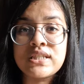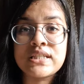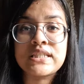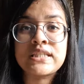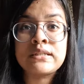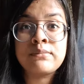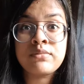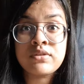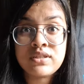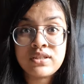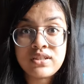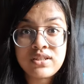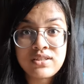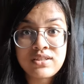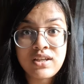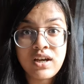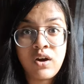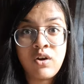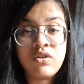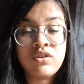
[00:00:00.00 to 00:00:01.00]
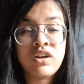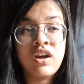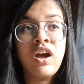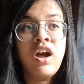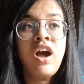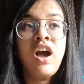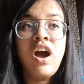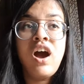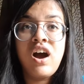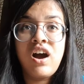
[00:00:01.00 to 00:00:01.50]
60% discount
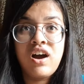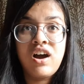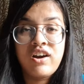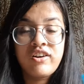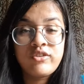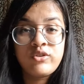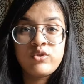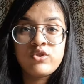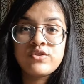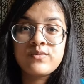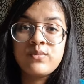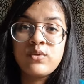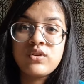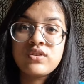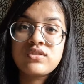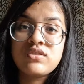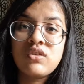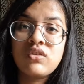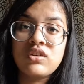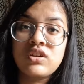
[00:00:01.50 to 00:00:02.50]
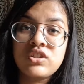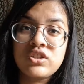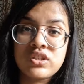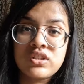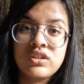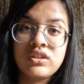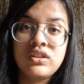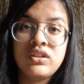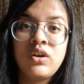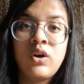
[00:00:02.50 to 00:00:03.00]
are those books
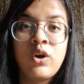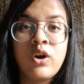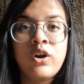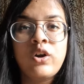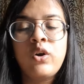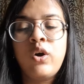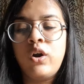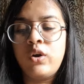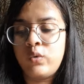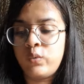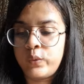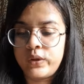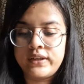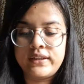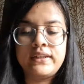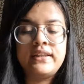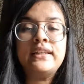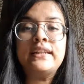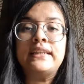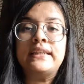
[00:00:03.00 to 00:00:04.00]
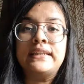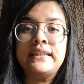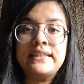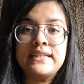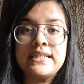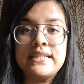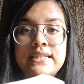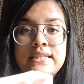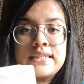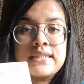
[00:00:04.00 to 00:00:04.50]
original or not well
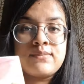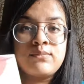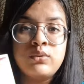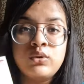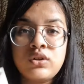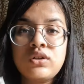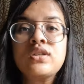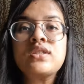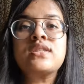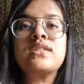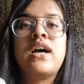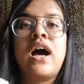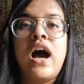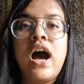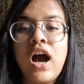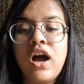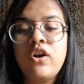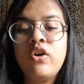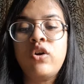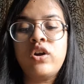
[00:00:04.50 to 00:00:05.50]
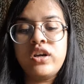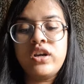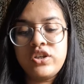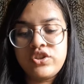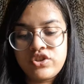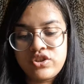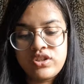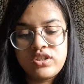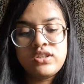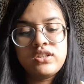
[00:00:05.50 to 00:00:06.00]
these books are
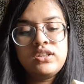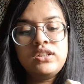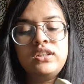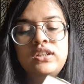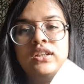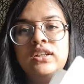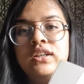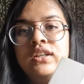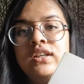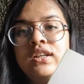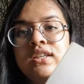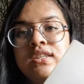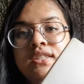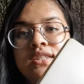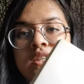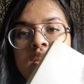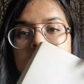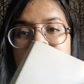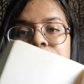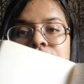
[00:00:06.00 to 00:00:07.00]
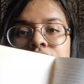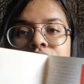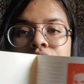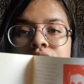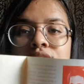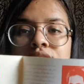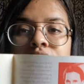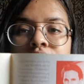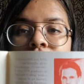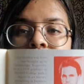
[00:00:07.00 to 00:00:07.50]
original see
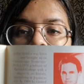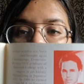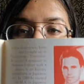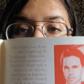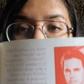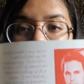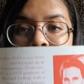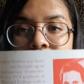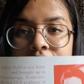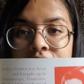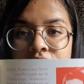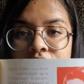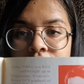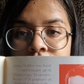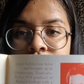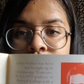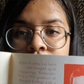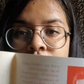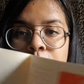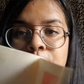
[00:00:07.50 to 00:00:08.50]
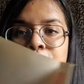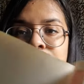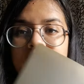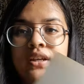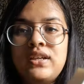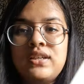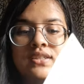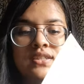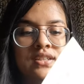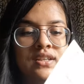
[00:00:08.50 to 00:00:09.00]
they are not pirated
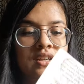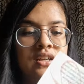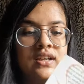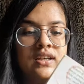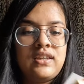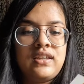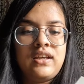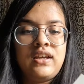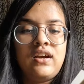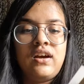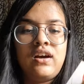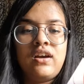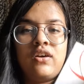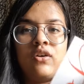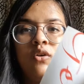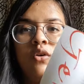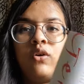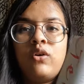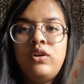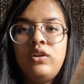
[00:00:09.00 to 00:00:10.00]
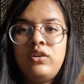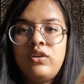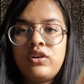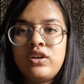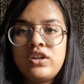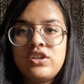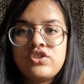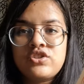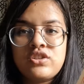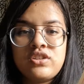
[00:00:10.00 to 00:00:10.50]
copies they are all
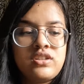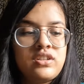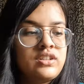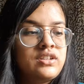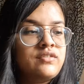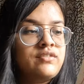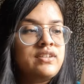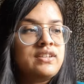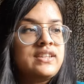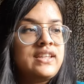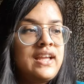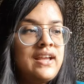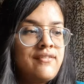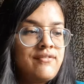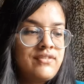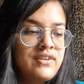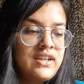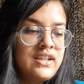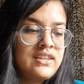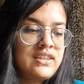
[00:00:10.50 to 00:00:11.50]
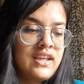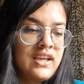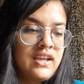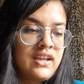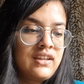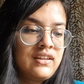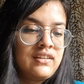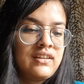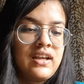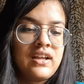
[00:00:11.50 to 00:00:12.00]
original with
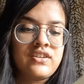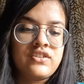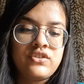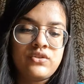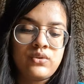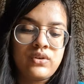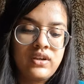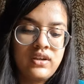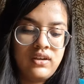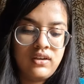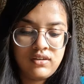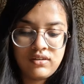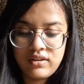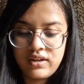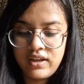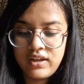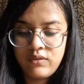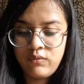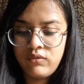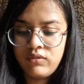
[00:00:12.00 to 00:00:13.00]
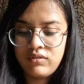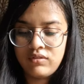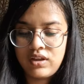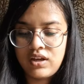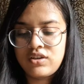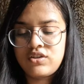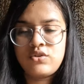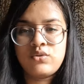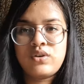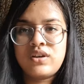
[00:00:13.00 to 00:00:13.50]
everything that you like
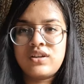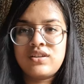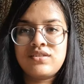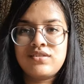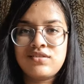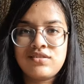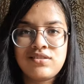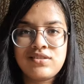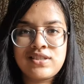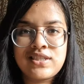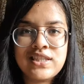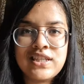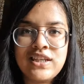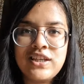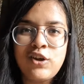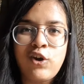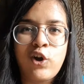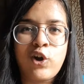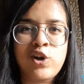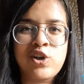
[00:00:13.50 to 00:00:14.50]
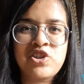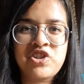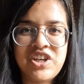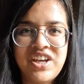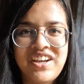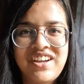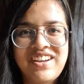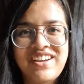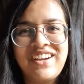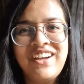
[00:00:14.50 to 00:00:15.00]
that you can see or check